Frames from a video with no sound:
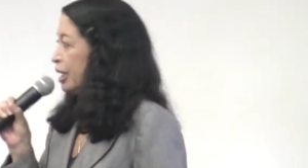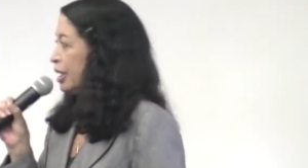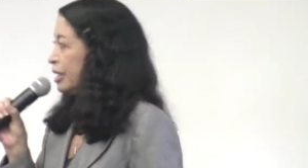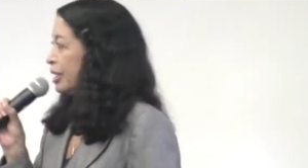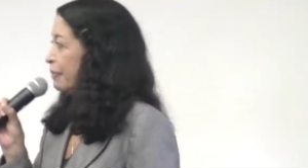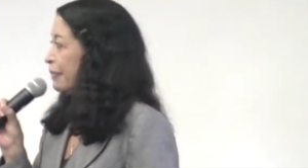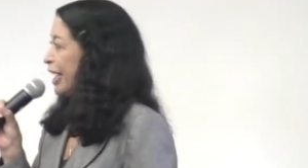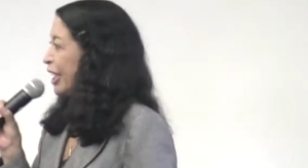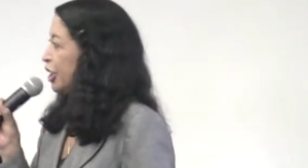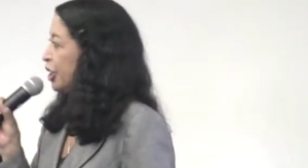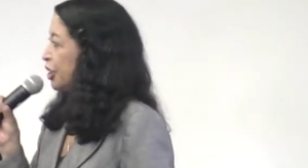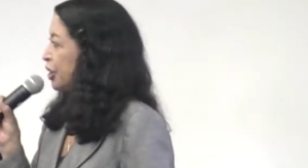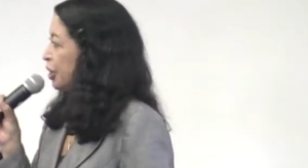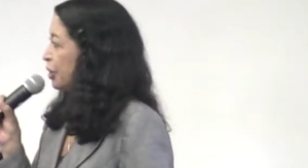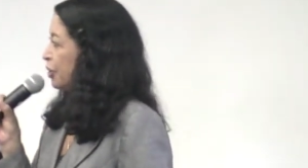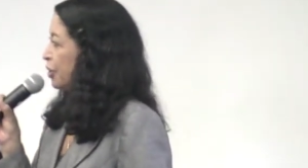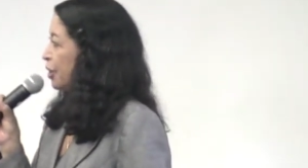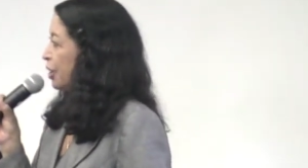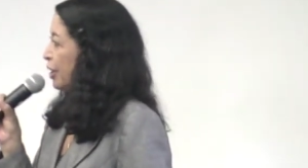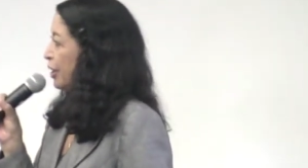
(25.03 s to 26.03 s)
to make
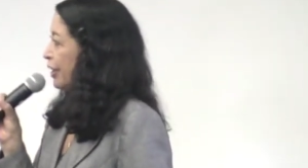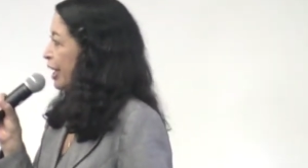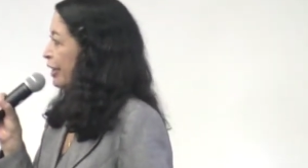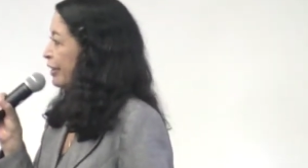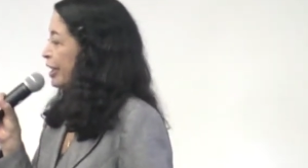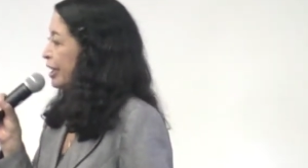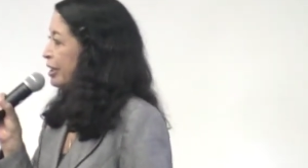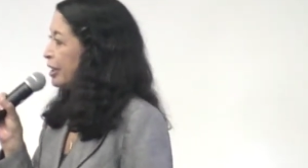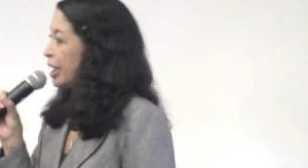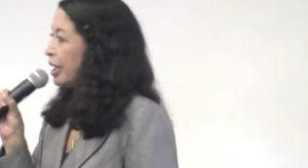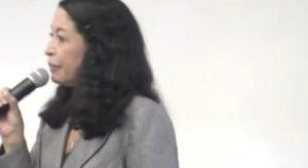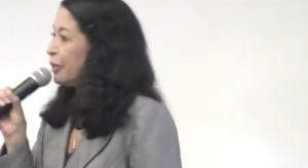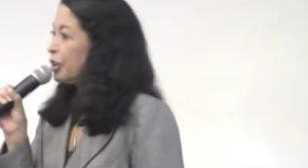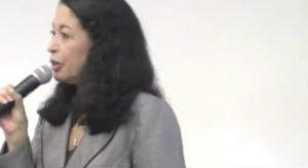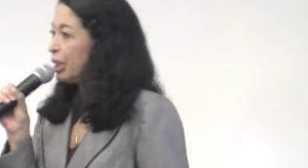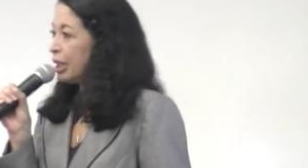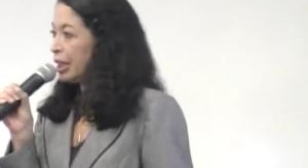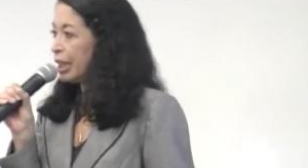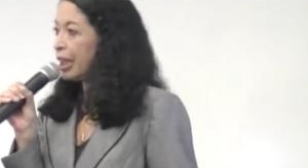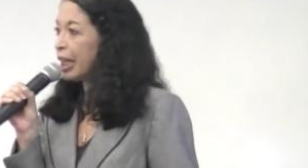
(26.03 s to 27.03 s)
sure that this
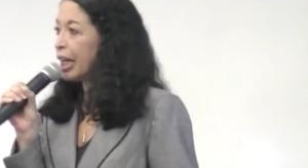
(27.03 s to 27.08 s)
community